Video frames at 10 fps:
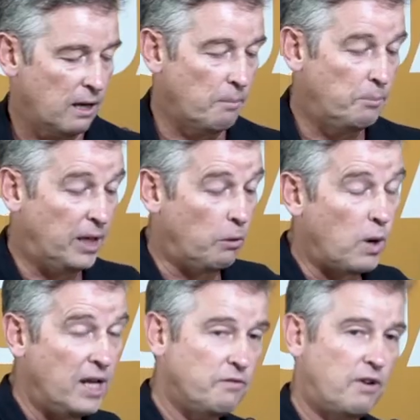But it
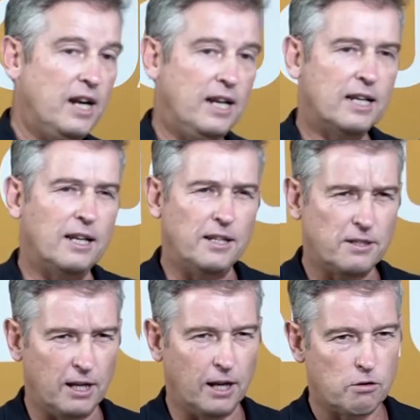weighs very little, it's
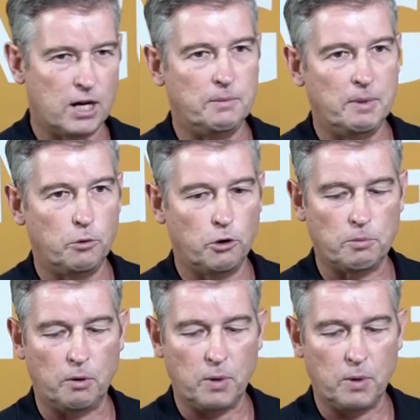incredibly portable.